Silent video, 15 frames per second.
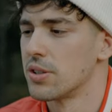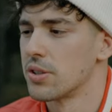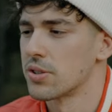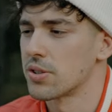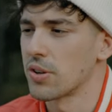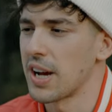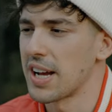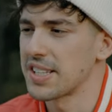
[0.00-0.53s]

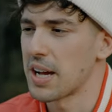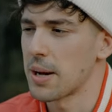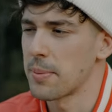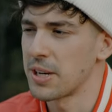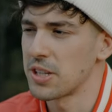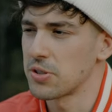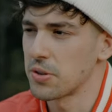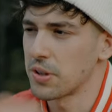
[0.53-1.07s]
So guys, I
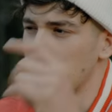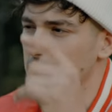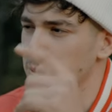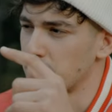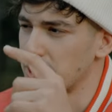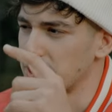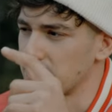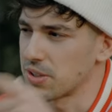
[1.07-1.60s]
managed to
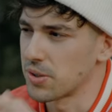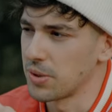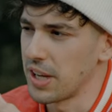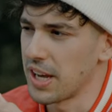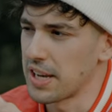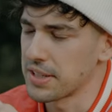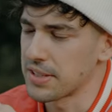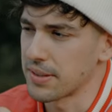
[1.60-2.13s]
calibrate the
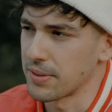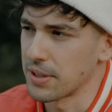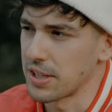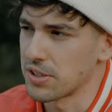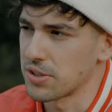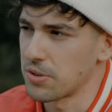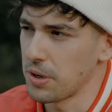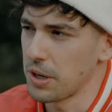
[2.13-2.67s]
Sony
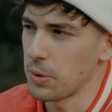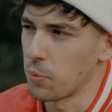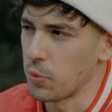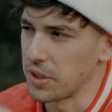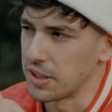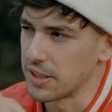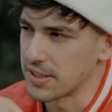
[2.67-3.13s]
a7S III with the